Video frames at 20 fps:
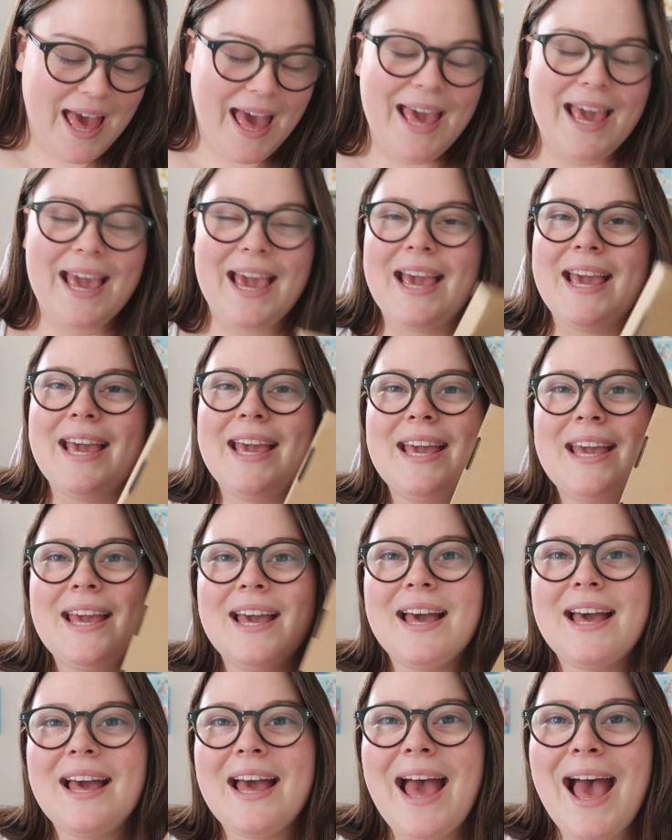
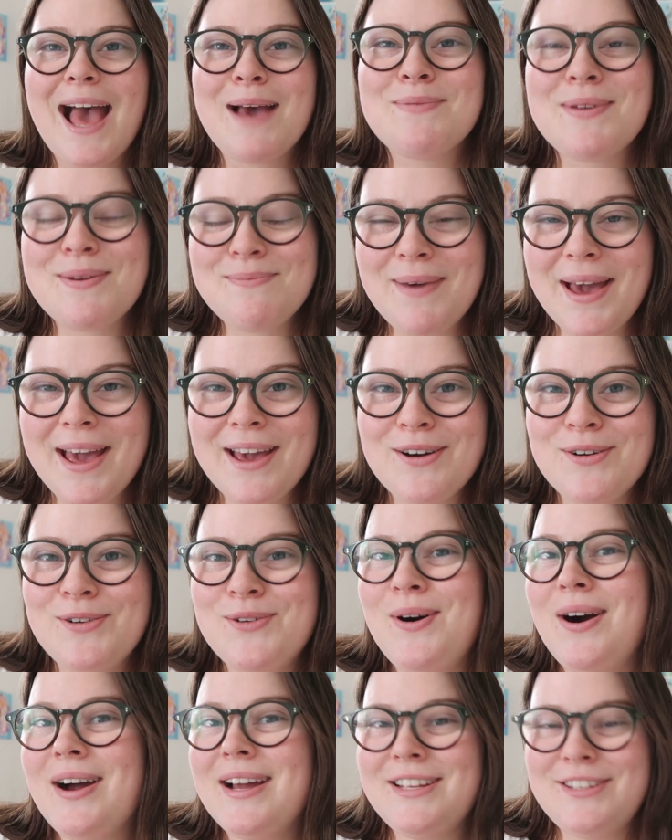a Happy
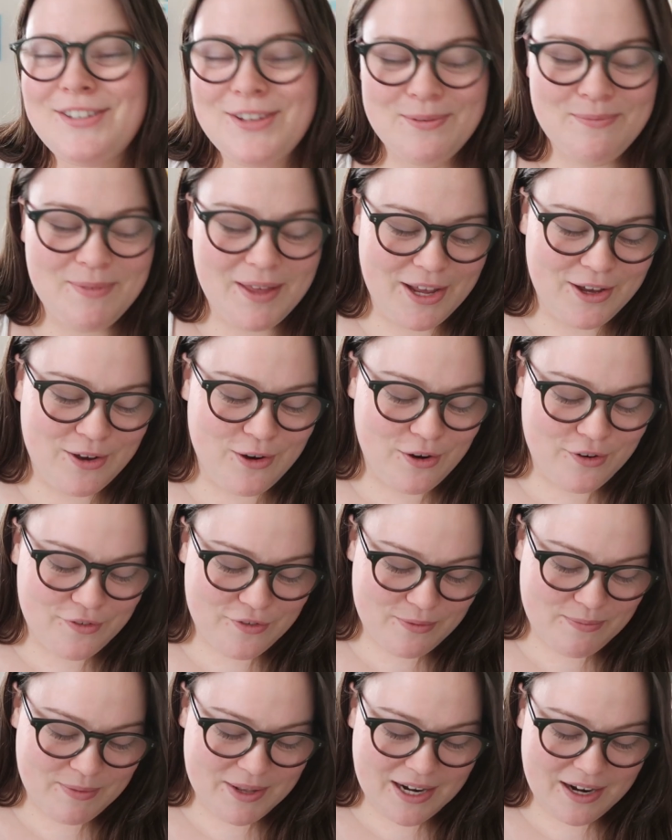Mail item I got
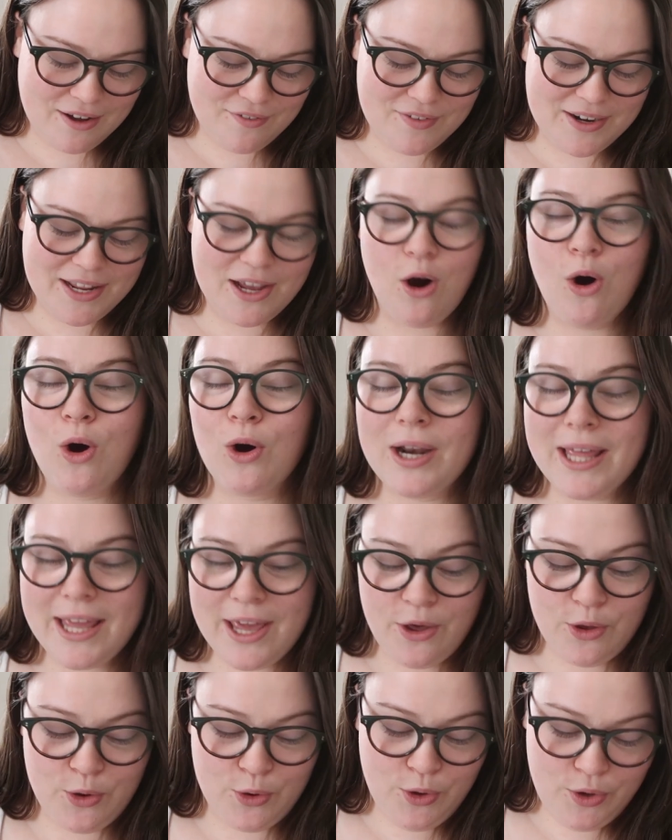from the lovely Holly
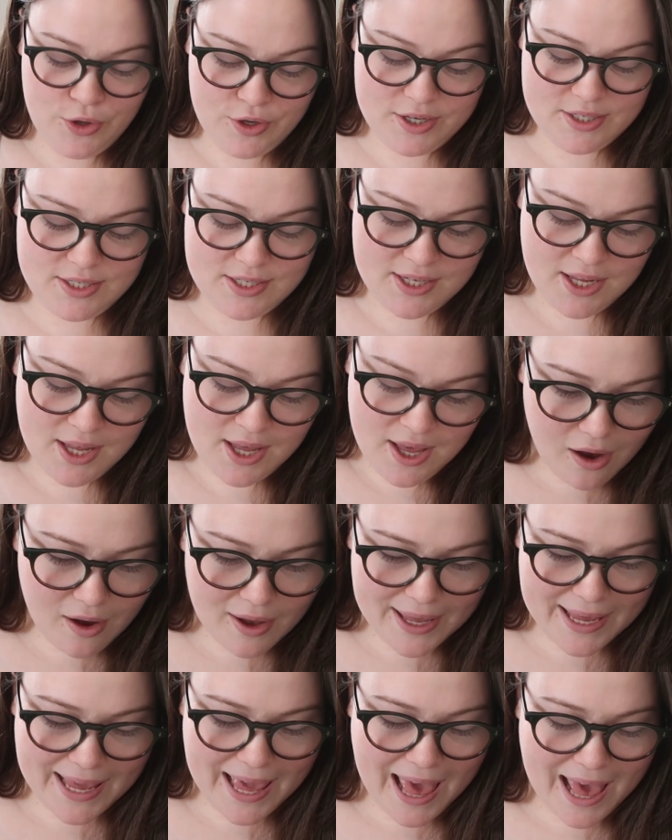Hooked.
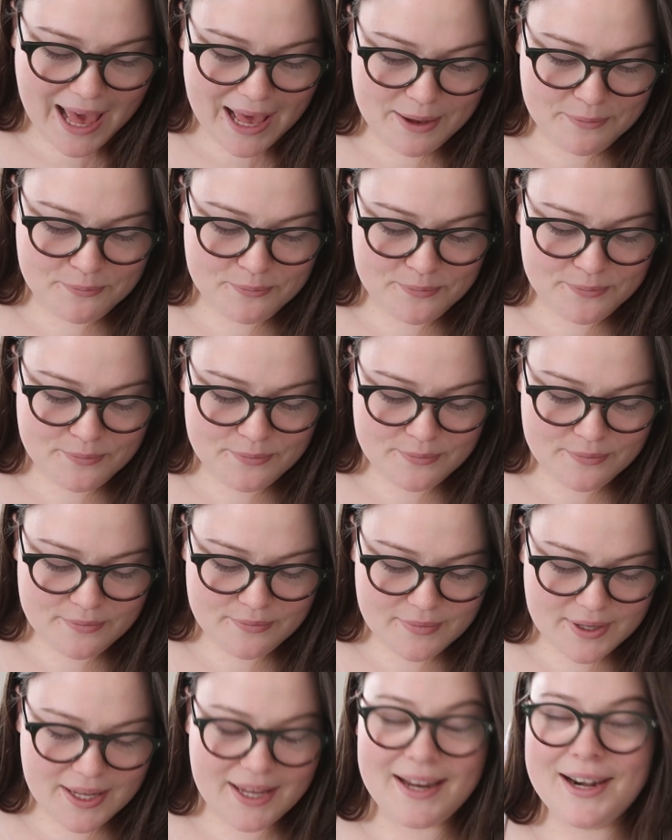I am
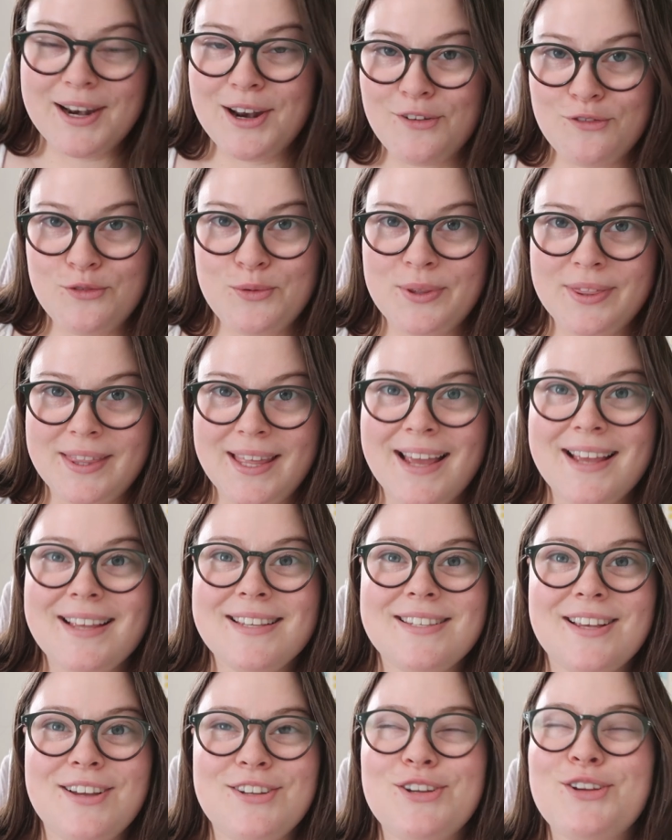in love with
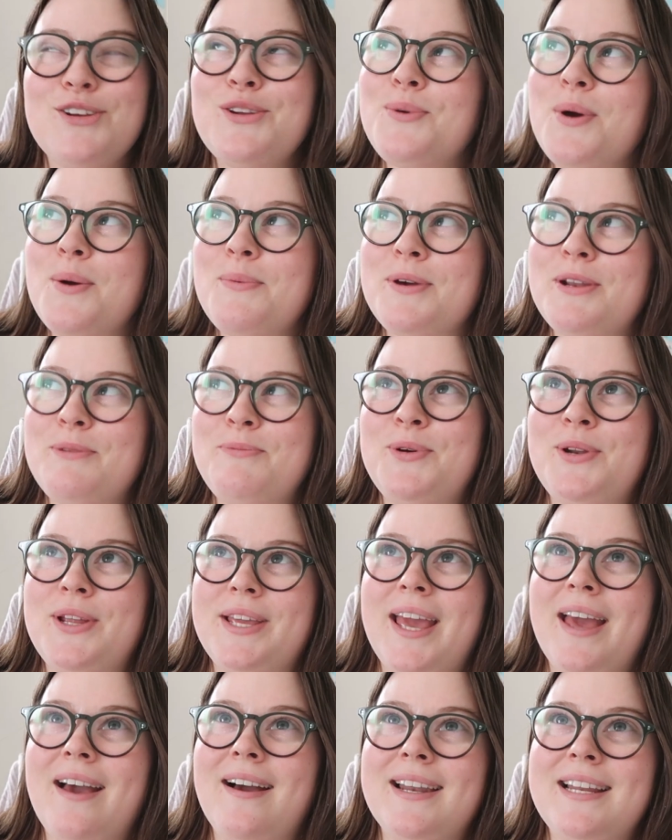this. I don't know where I'm going to put
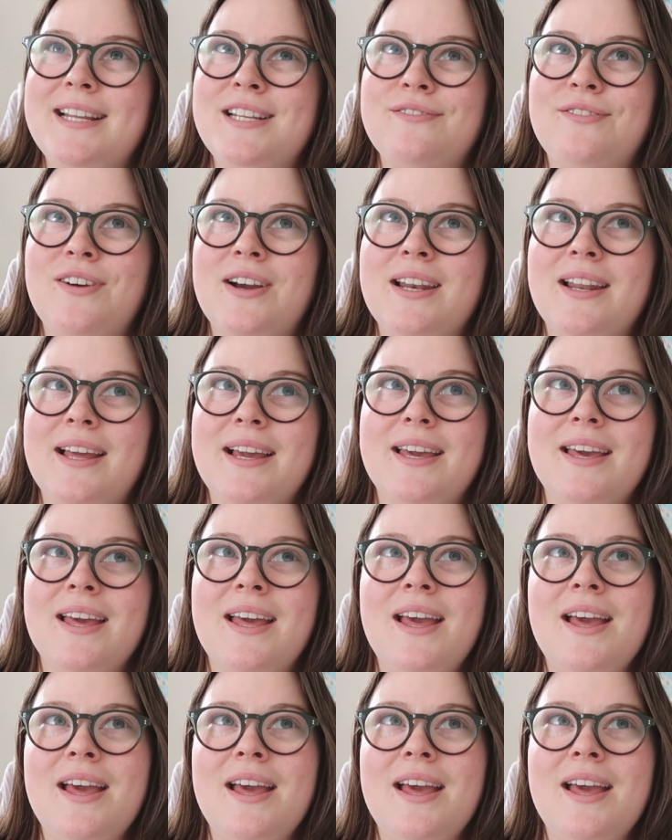it yet. I need to find like